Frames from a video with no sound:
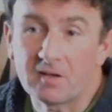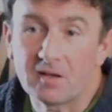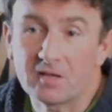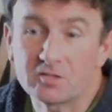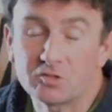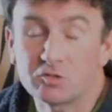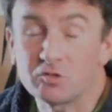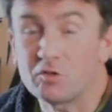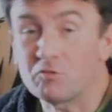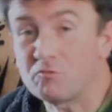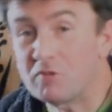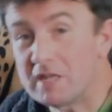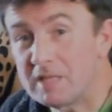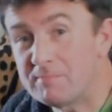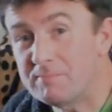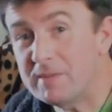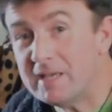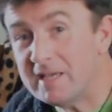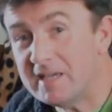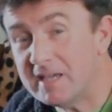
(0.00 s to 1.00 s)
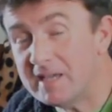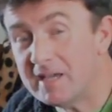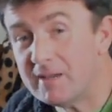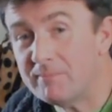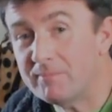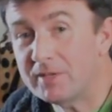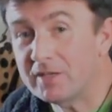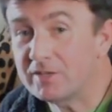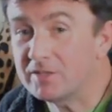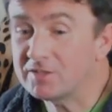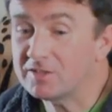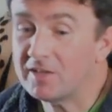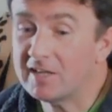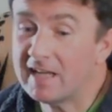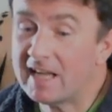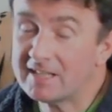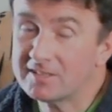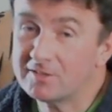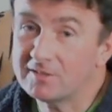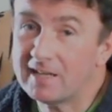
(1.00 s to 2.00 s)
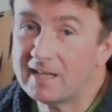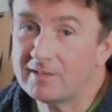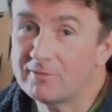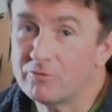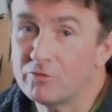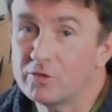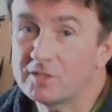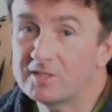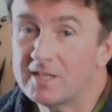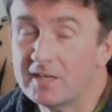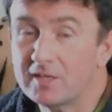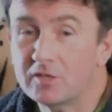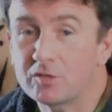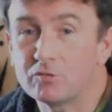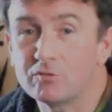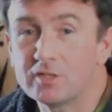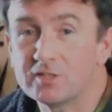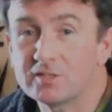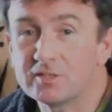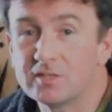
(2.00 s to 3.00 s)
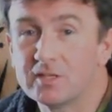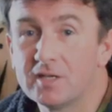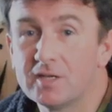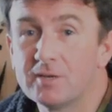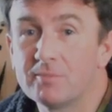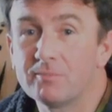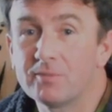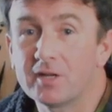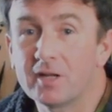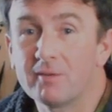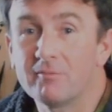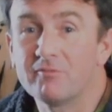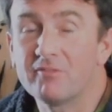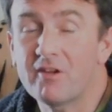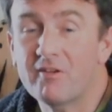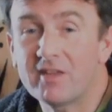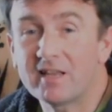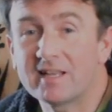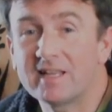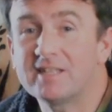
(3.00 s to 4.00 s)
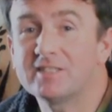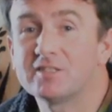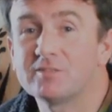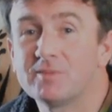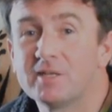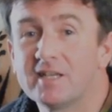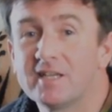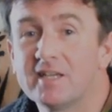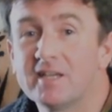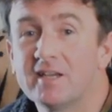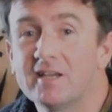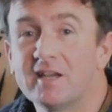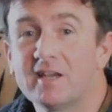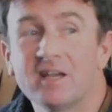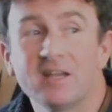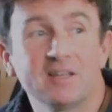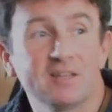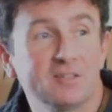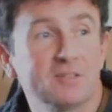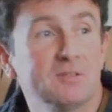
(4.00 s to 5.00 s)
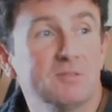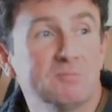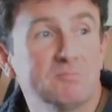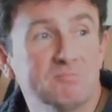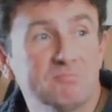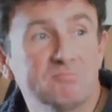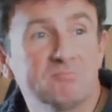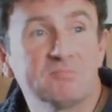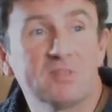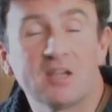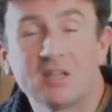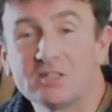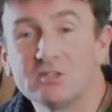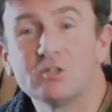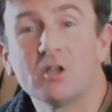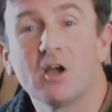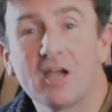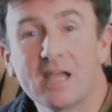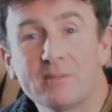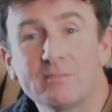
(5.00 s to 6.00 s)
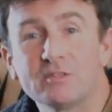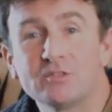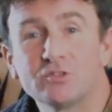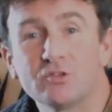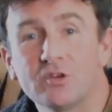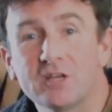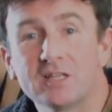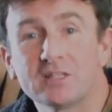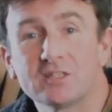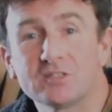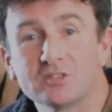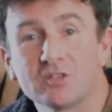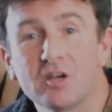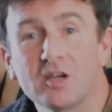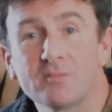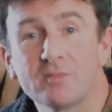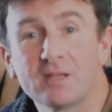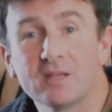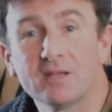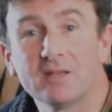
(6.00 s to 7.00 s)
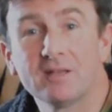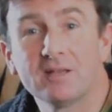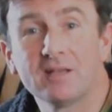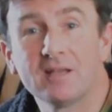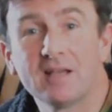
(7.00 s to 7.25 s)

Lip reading: I should not really be here because I had to land for a technical reason, but I'm very glad to be here and I am enjoying the time here.